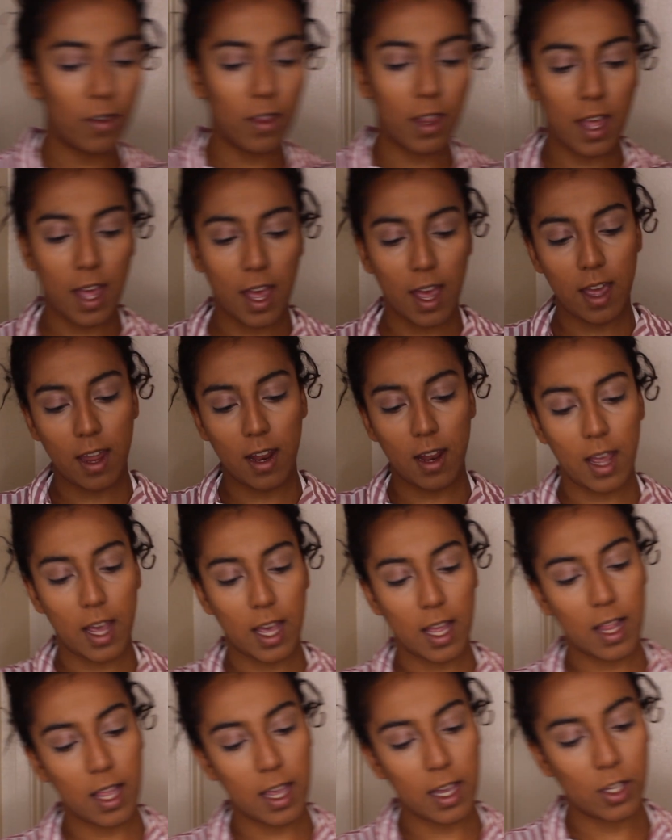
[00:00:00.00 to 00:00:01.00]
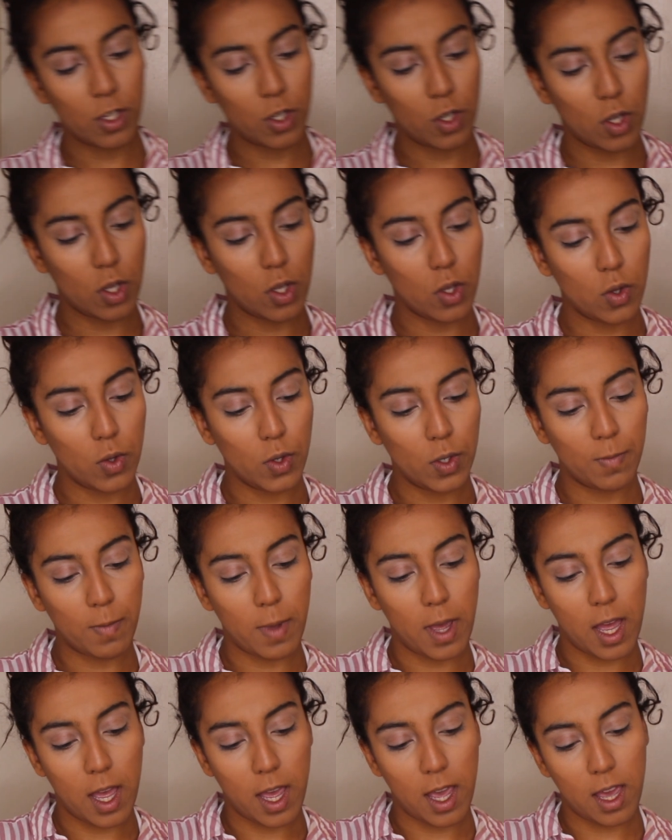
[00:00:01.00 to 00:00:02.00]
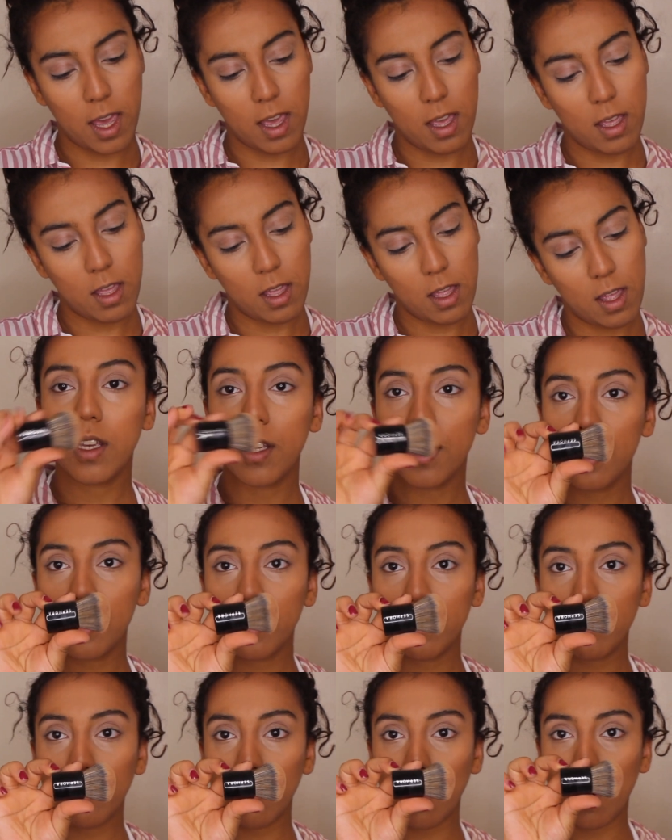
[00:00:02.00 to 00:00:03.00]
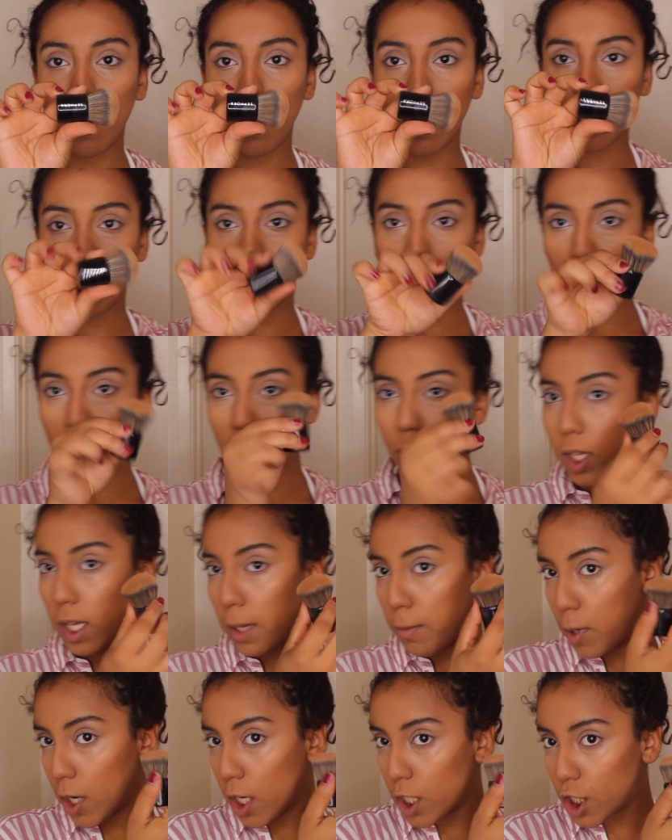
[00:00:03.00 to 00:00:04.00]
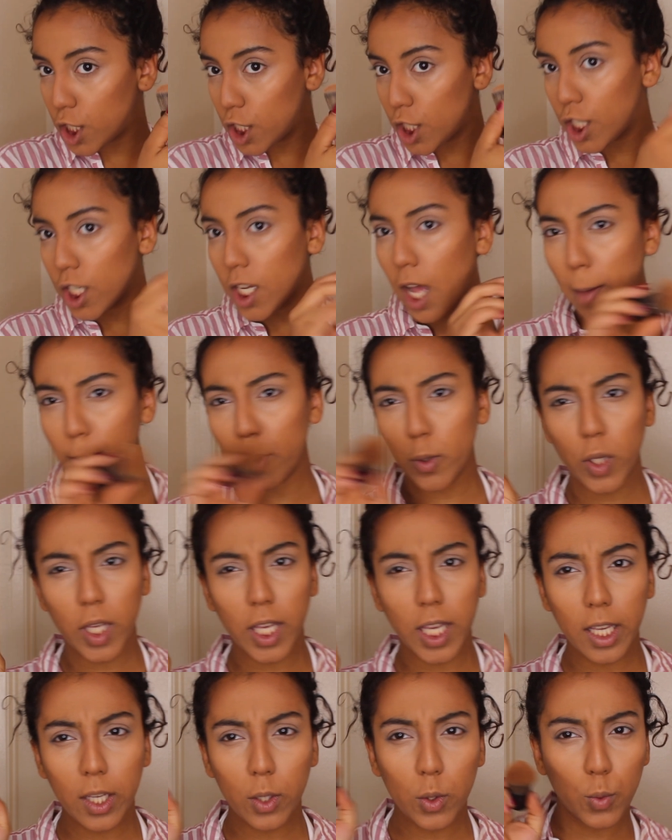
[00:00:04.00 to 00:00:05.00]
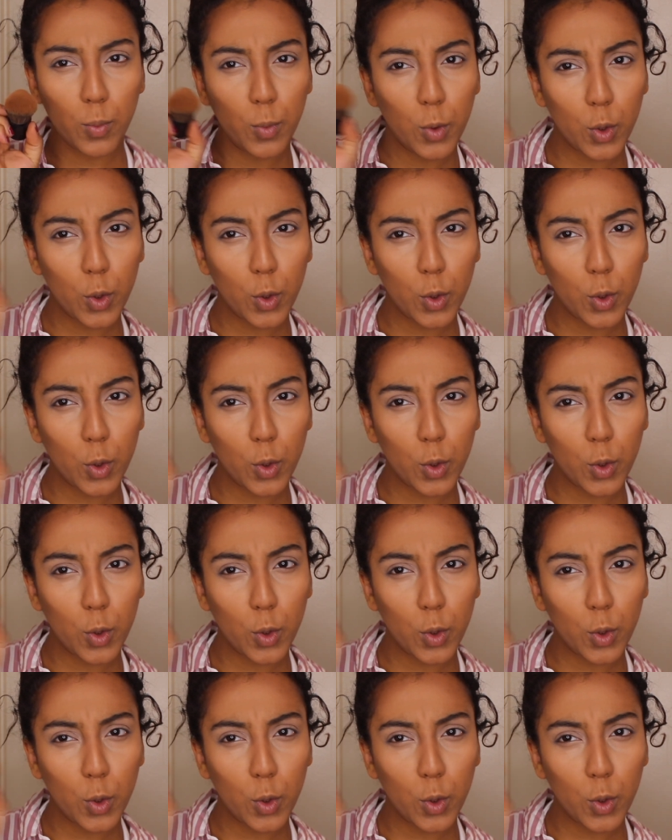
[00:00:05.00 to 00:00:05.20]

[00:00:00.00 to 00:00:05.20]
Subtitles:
For that, I like to use my Sephora Kabuki brush. Kabuki?